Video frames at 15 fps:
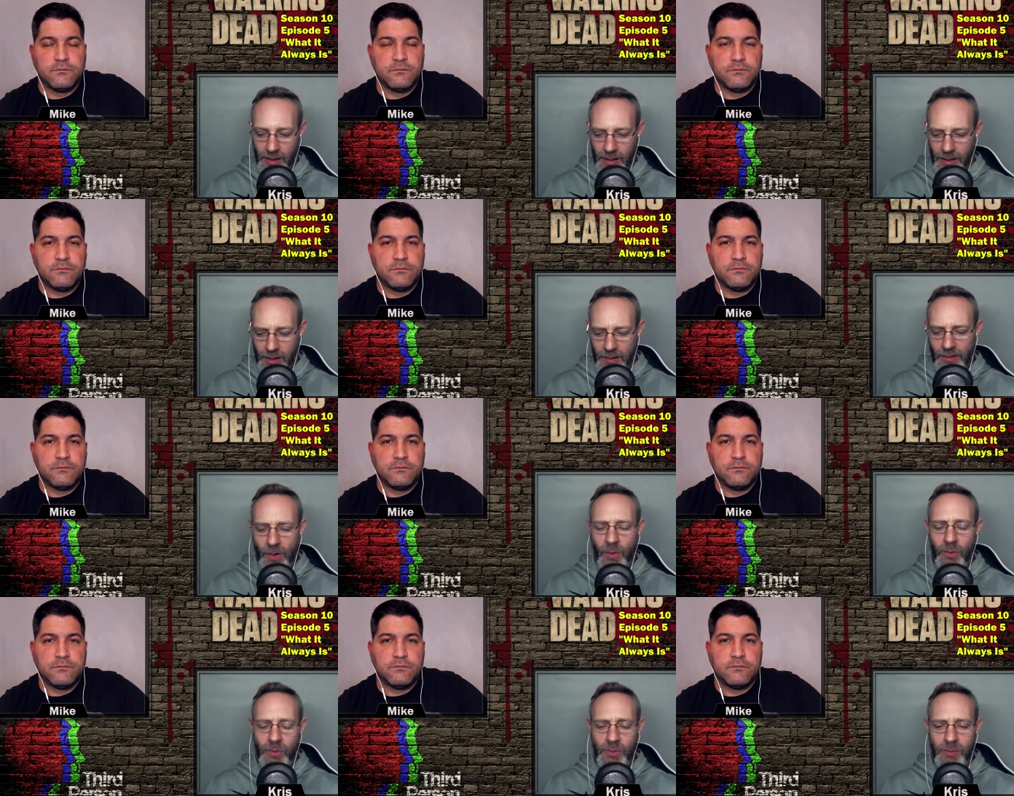
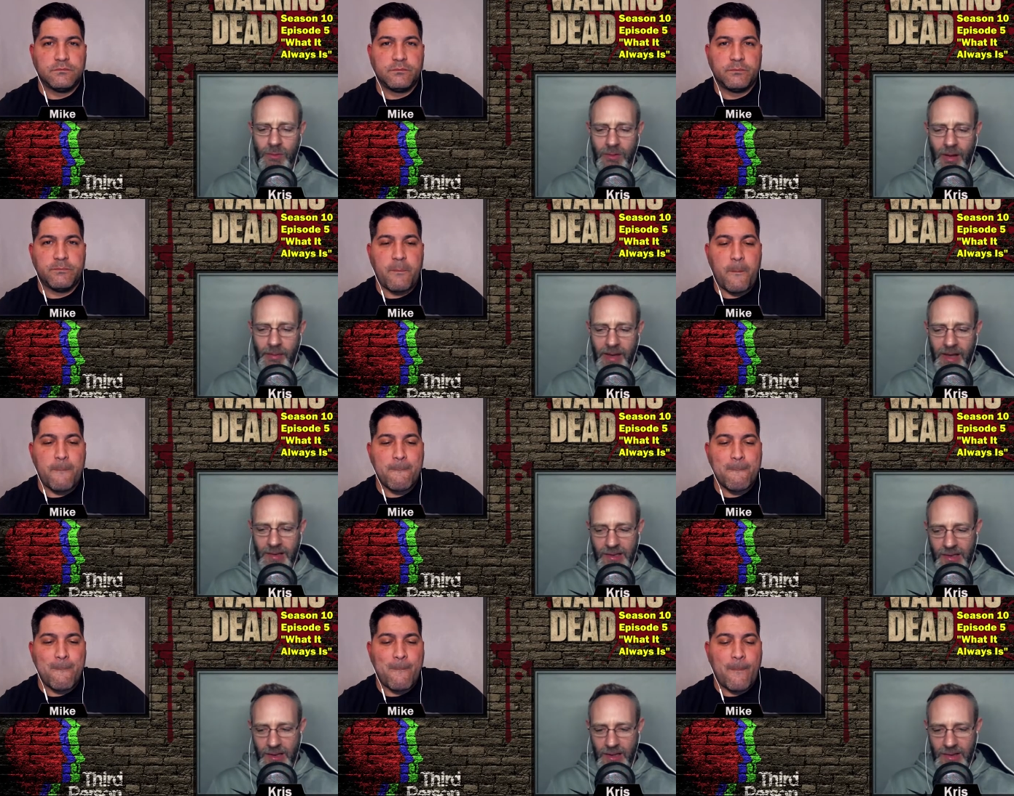Speaker 1: so but let me
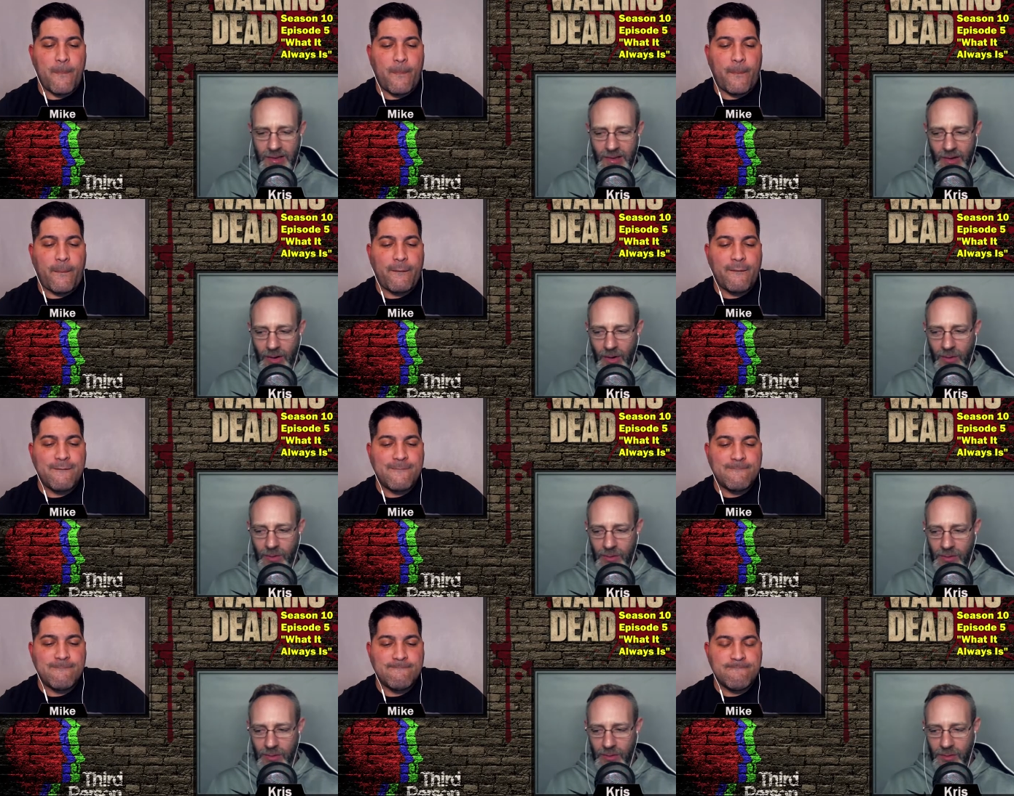ask you this
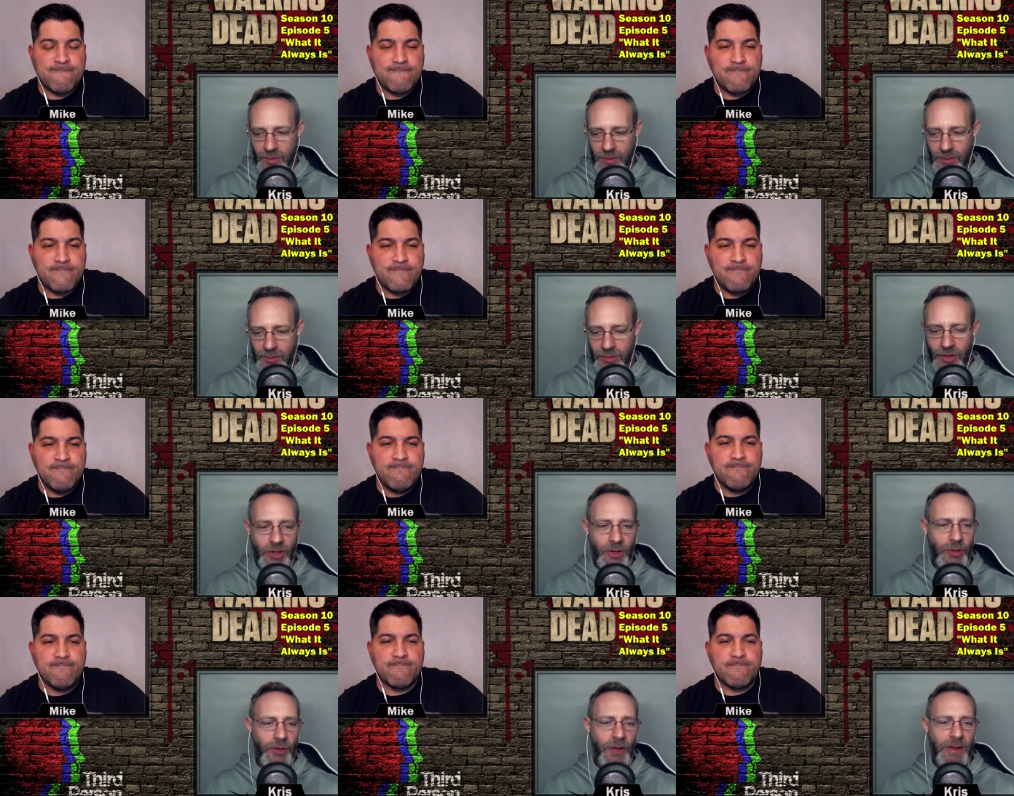though: Do mm.
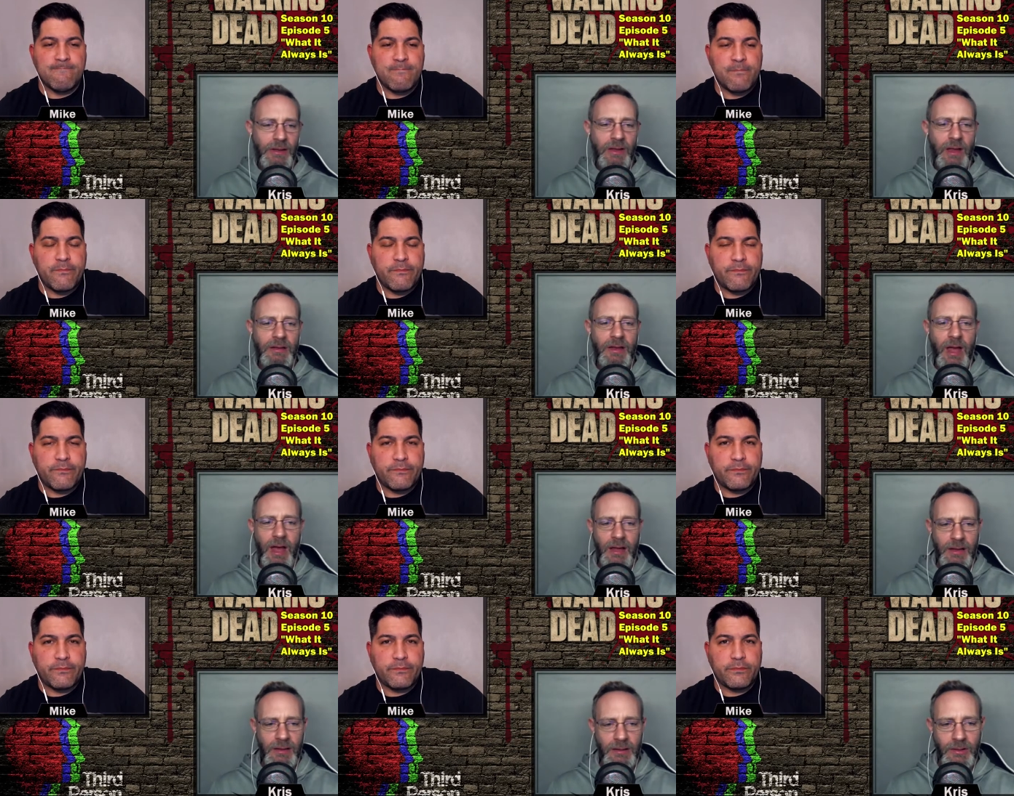you think that
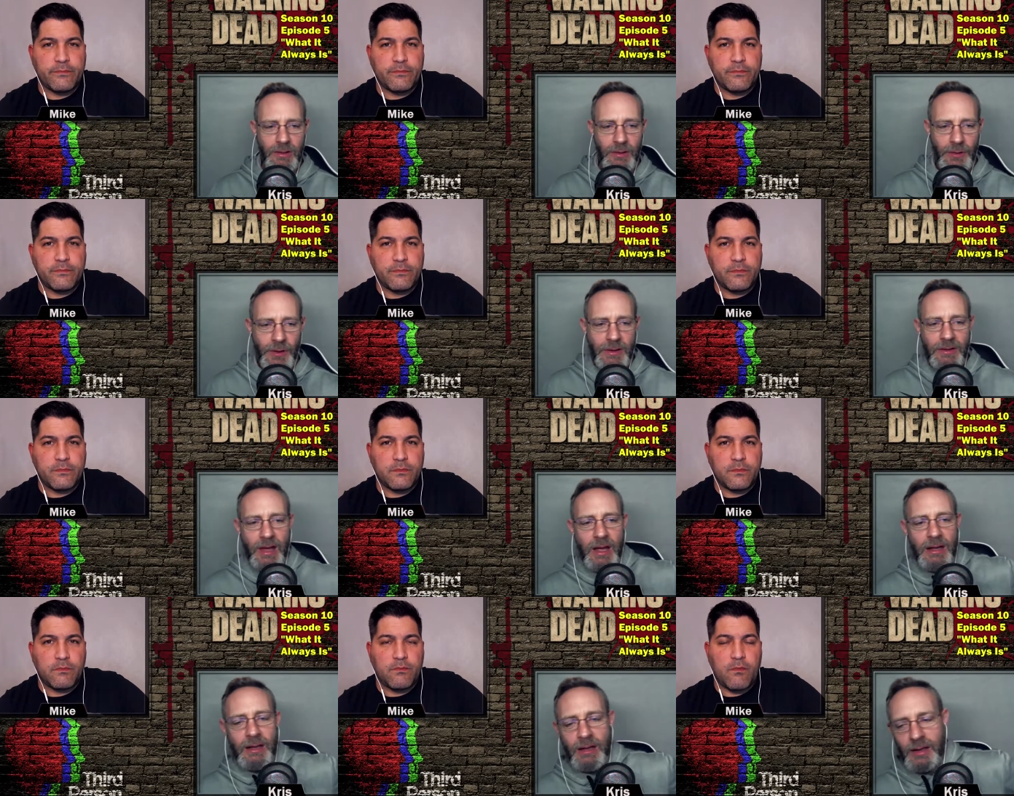that do you think
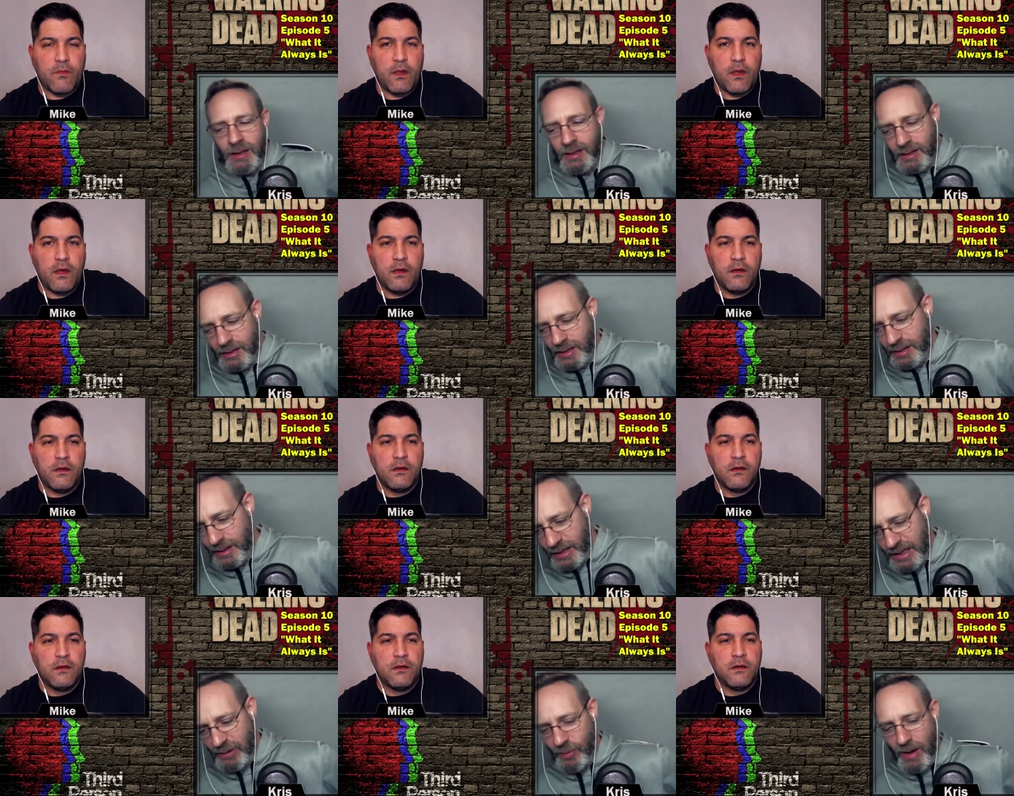that
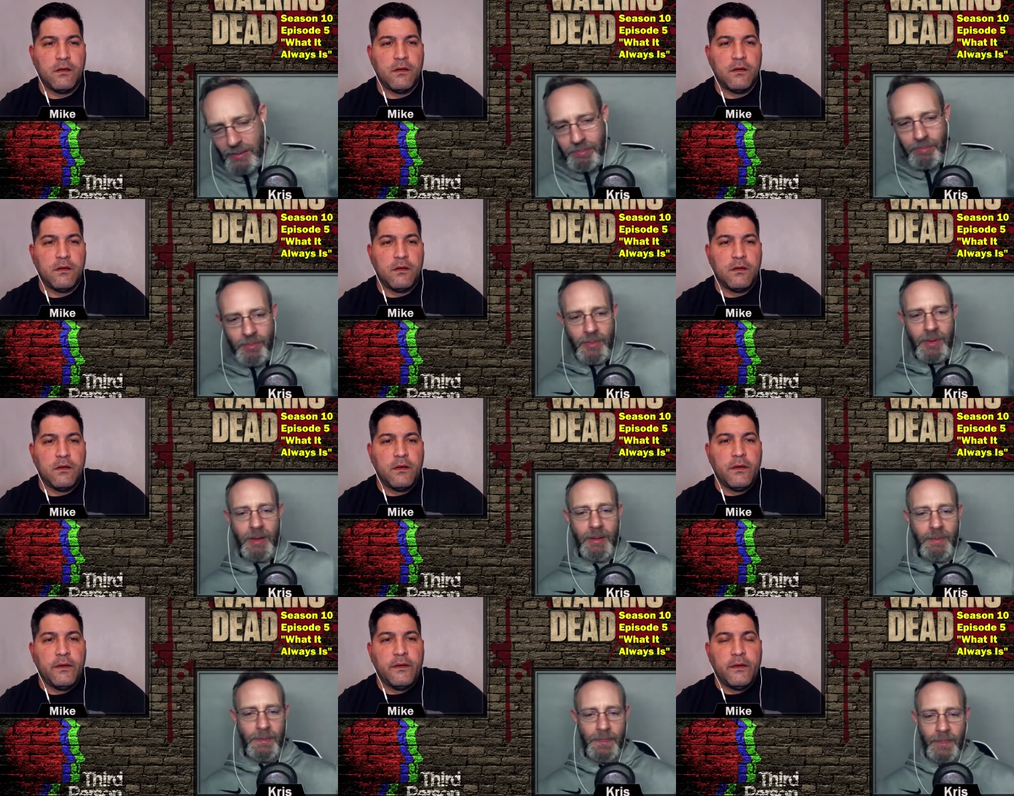he went?
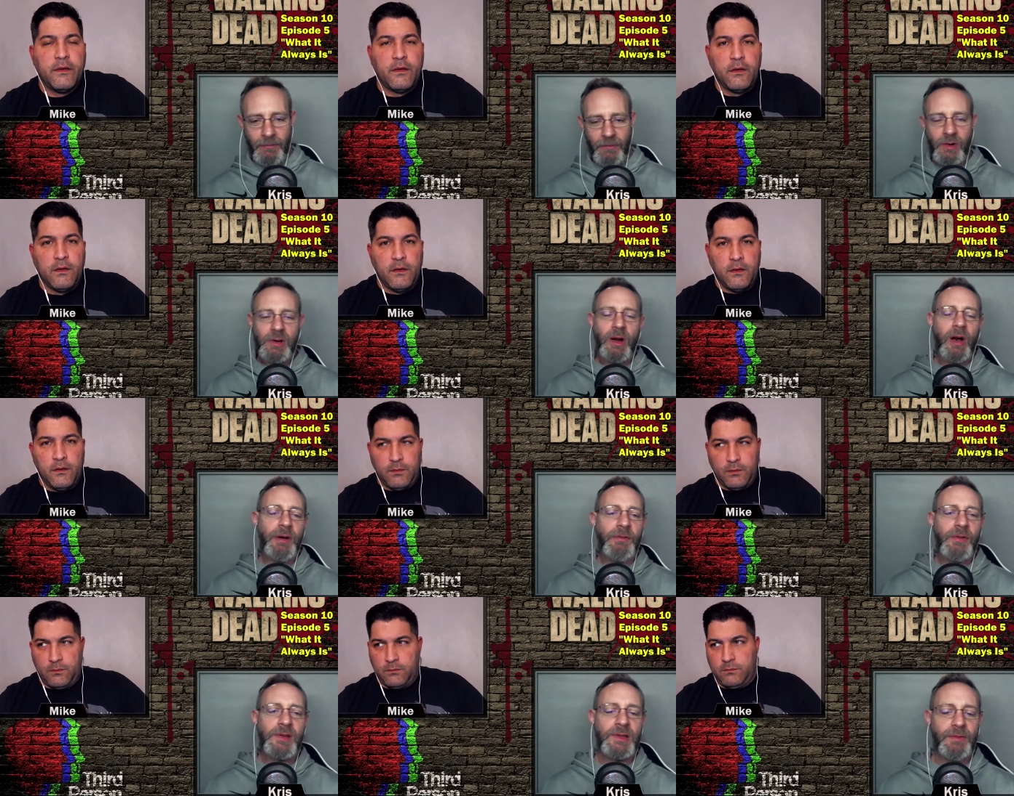For, all right.
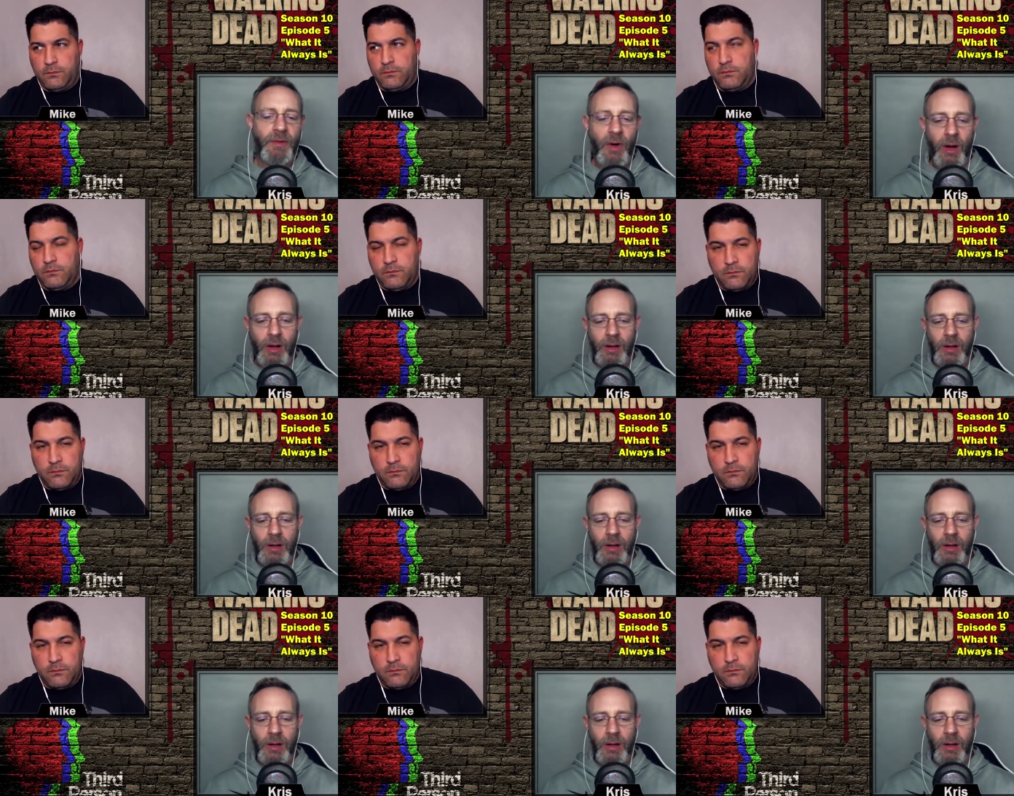First of all,